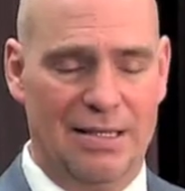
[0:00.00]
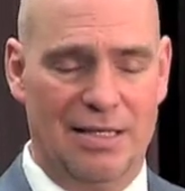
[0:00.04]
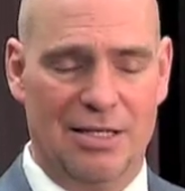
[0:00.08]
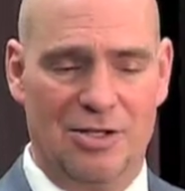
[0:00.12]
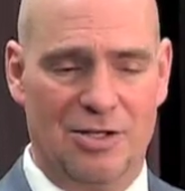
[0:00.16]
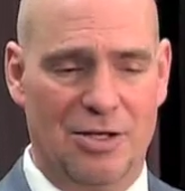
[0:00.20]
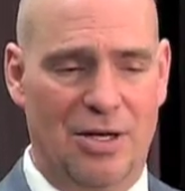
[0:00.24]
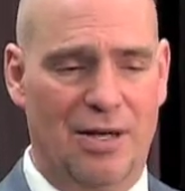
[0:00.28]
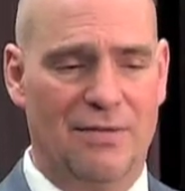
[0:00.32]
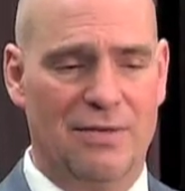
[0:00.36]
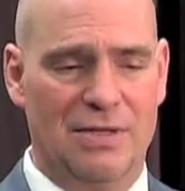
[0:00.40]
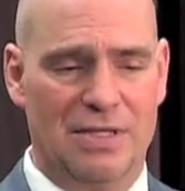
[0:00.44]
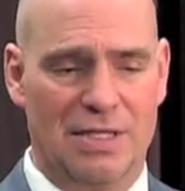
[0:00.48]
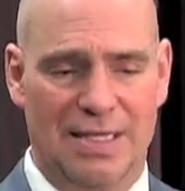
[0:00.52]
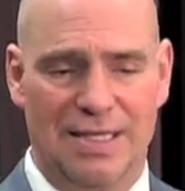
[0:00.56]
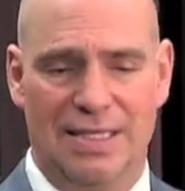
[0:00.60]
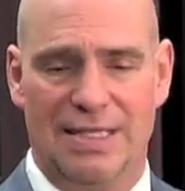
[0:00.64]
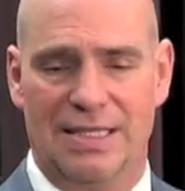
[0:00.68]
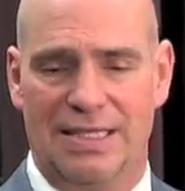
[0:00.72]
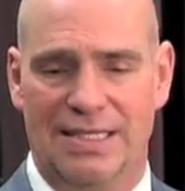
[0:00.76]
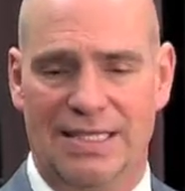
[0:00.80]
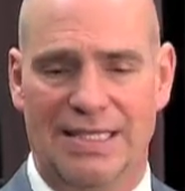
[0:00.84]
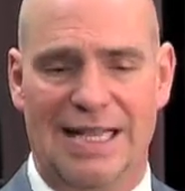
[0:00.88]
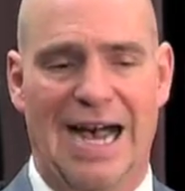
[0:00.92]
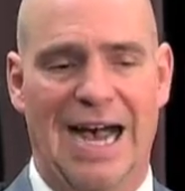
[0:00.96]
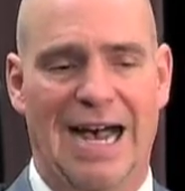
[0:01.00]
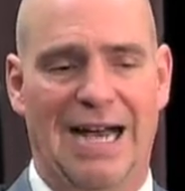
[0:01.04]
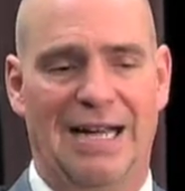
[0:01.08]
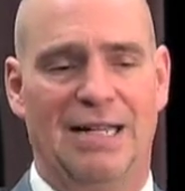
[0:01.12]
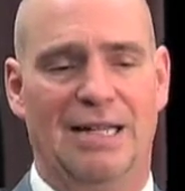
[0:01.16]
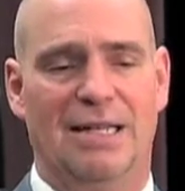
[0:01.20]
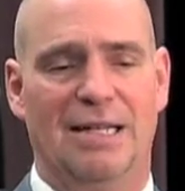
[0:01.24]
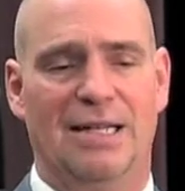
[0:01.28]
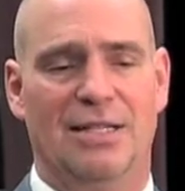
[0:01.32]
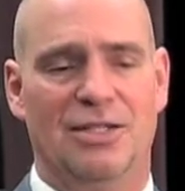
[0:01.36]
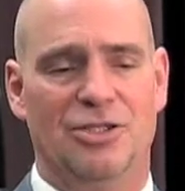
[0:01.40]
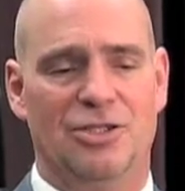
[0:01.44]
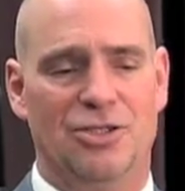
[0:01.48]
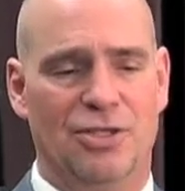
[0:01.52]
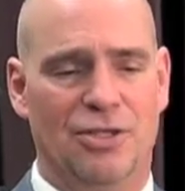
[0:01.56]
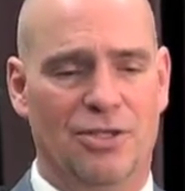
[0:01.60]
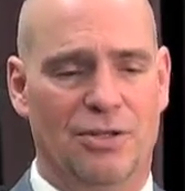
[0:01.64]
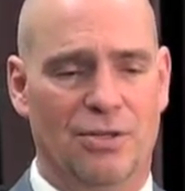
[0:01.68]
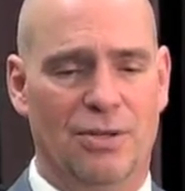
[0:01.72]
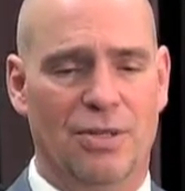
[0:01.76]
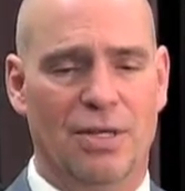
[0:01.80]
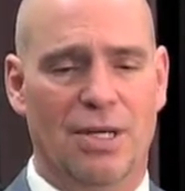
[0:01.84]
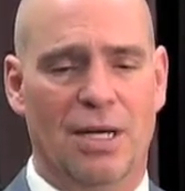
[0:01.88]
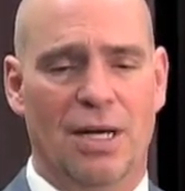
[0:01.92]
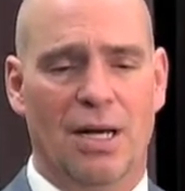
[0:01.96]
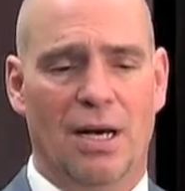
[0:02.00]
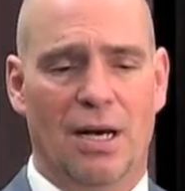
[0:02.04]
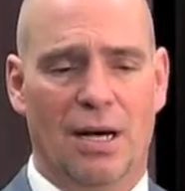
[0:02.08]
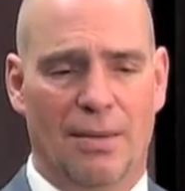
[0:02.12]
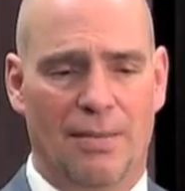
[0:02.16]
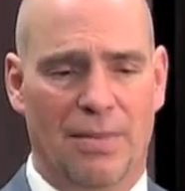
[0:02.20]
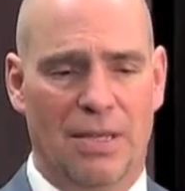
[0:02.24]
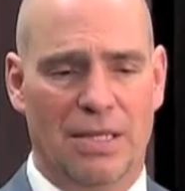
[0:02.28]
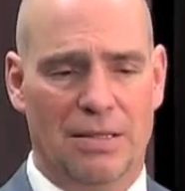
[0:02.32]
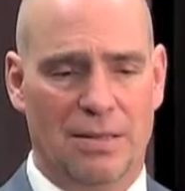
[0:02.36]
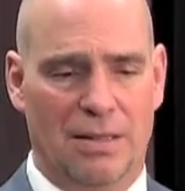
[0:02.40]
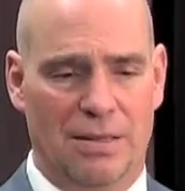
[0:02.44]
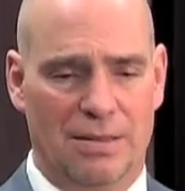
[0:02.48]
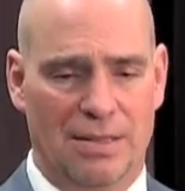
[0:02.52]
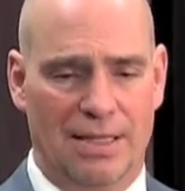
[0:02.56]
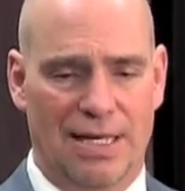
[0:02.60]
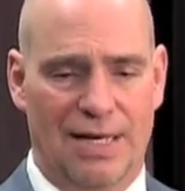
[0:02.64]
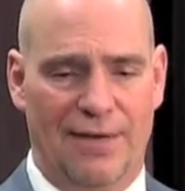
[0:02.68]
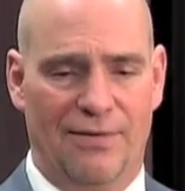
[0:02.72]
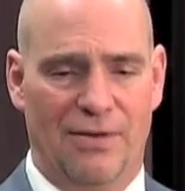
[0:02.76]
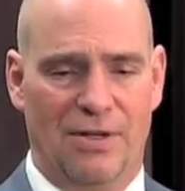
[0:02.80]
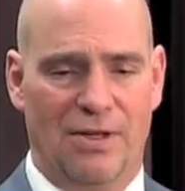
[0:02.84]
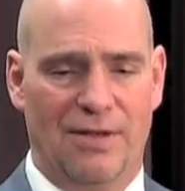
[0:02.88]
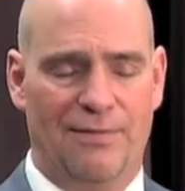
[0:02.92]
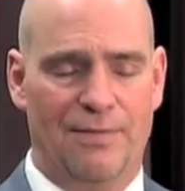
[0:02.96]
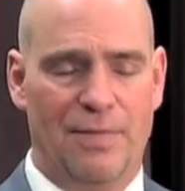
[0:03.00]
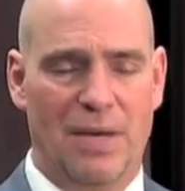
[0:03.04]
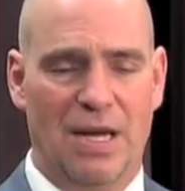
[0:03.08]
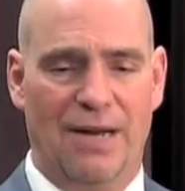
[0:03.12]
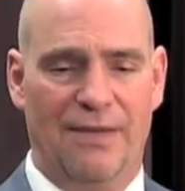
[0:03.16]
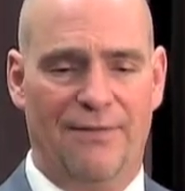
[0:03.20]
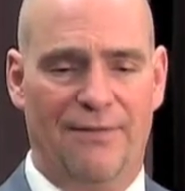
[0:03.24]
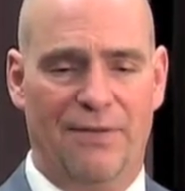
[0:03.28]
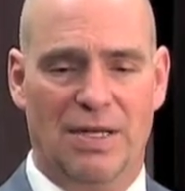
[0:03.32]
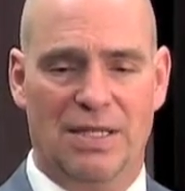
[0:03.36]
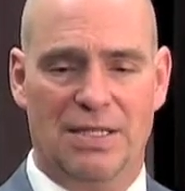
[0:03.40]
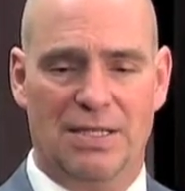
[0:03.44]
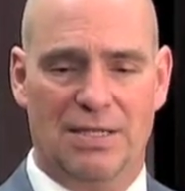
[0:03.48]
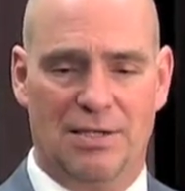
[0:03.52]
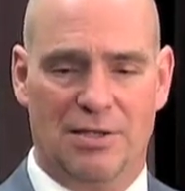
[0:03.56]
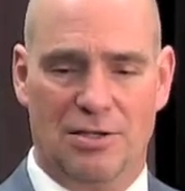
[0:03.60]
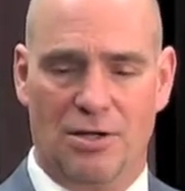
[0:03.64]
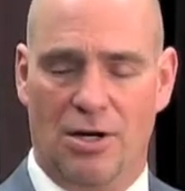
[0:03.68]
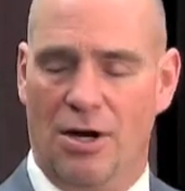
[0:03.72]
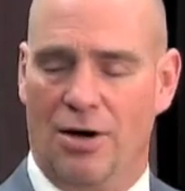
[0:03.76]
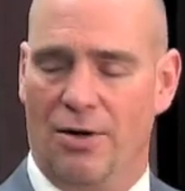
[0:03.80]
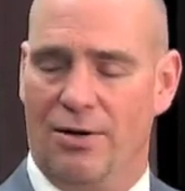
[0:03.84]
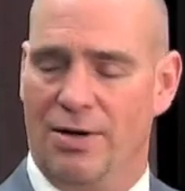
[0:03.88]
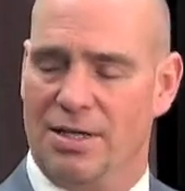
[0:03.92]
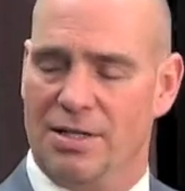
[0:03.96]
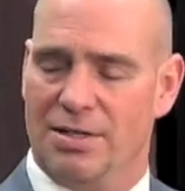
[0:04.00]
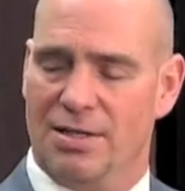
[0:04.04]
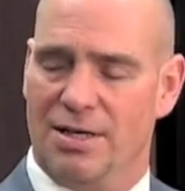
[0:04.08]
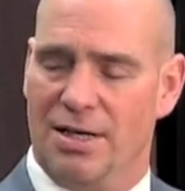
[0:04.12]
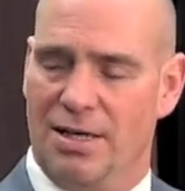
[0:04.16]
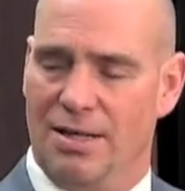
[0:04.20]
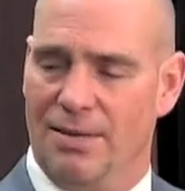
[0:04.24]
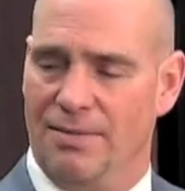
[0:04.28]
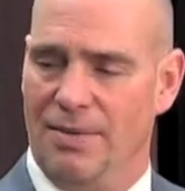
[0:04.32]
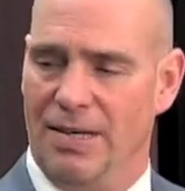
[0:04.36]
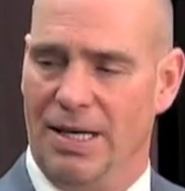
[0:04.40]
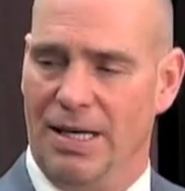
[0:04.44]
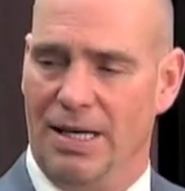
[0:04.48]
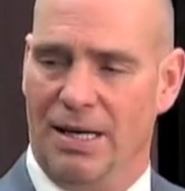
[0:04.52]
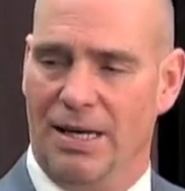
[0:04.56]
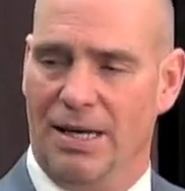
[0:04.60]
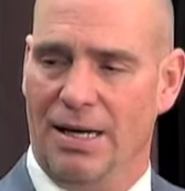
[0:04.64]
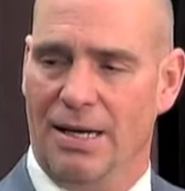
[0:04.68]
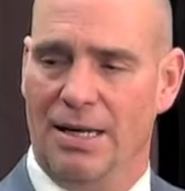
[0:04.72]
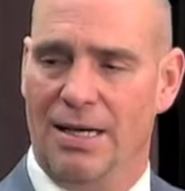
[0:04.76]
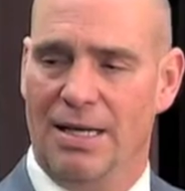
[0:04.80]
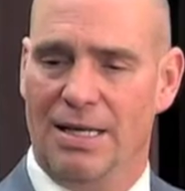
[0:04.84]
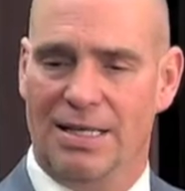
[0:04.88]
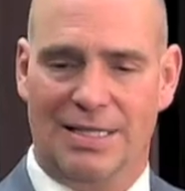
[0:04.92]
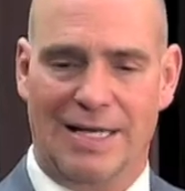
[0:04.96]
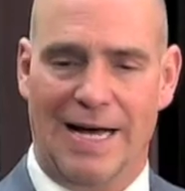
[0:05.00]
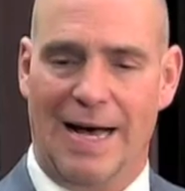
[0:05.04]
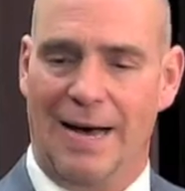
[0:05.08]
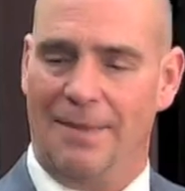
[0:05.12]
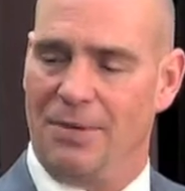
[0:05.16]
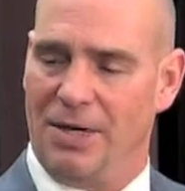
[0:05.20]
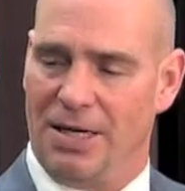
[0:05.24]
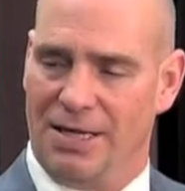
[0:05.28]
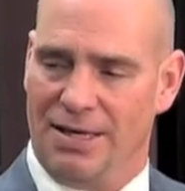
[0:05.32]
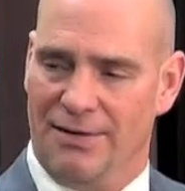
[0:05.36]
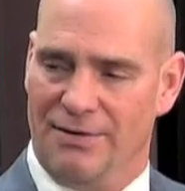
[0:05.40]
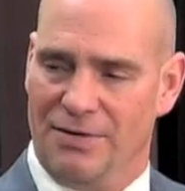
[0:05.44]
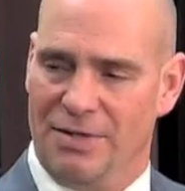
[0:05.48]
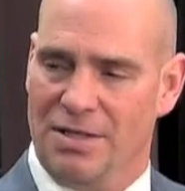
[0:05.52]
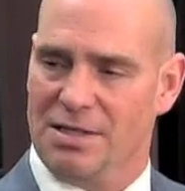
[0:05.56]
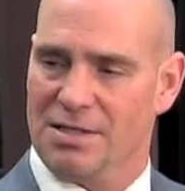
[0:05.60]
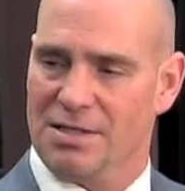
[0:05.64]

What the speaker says: The solvency is not an issue, but the level of benefits is always going to be a topic of